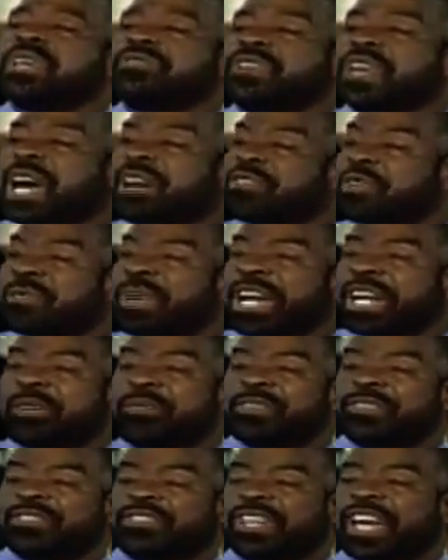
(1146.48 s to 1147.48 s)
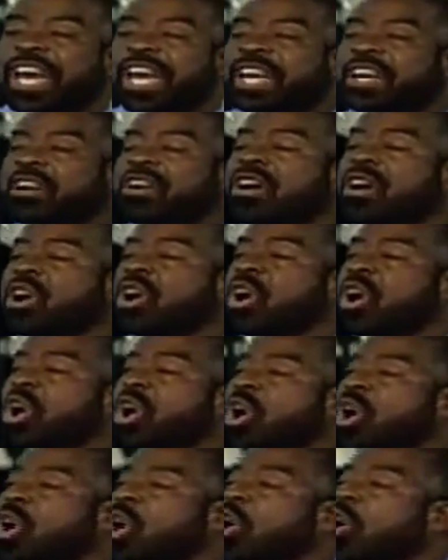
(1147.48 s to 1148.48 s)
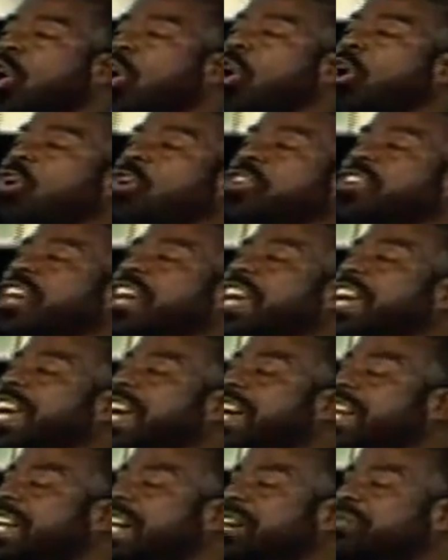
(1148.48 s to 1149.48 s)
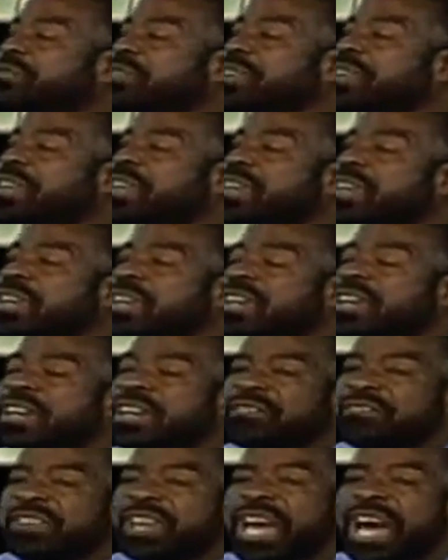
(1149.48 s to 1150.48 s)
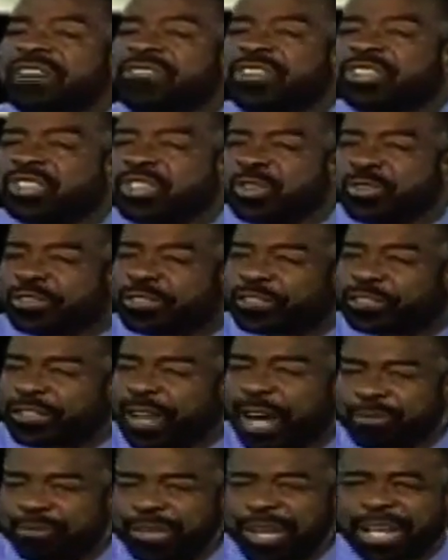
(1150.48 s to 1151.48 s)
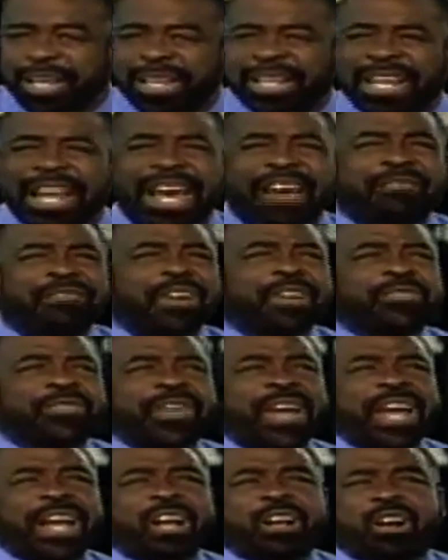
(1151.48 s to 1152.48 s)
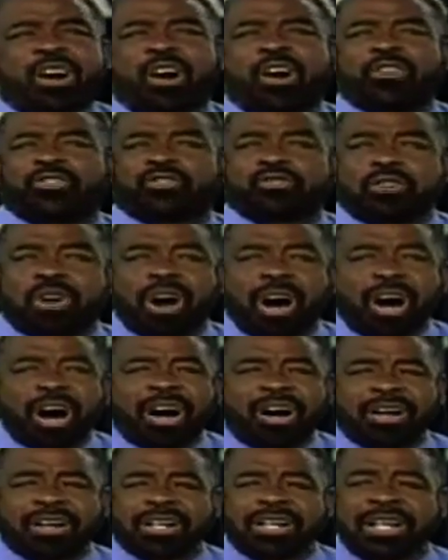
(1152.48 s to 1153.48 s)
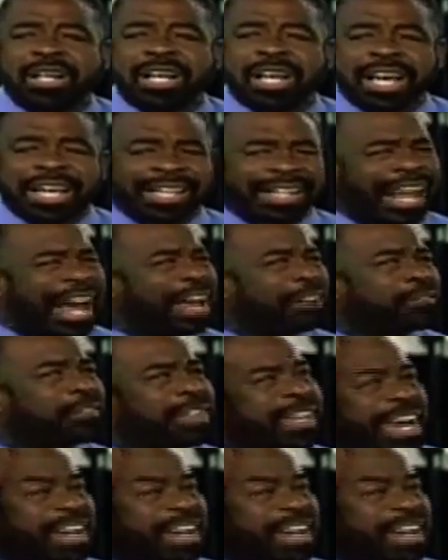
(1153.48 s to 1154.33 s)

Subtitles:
If you ever make a mistake, hold your head up. If you ever do something and everything goes wrong, life